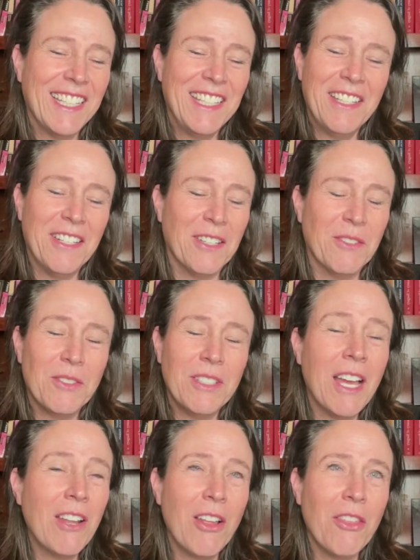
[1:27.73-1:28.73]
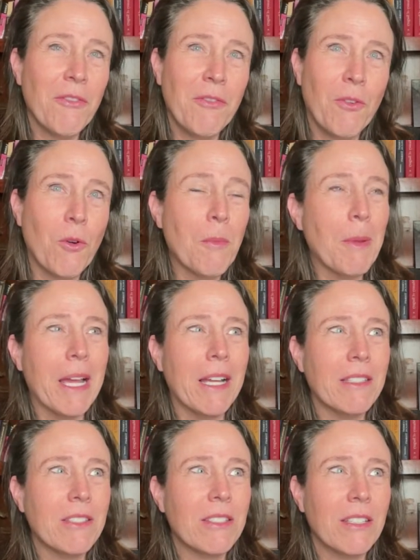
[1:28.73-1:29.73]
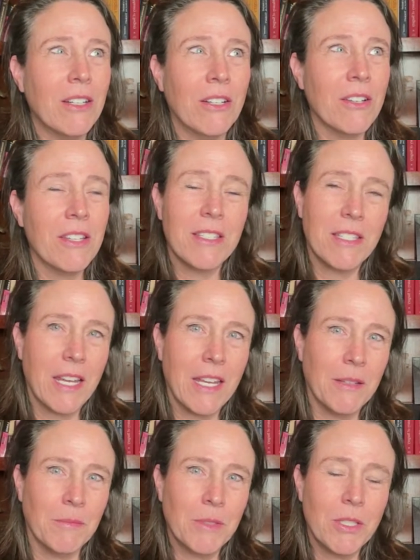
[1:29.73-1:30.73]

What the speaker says: you know, not all the formats are the same.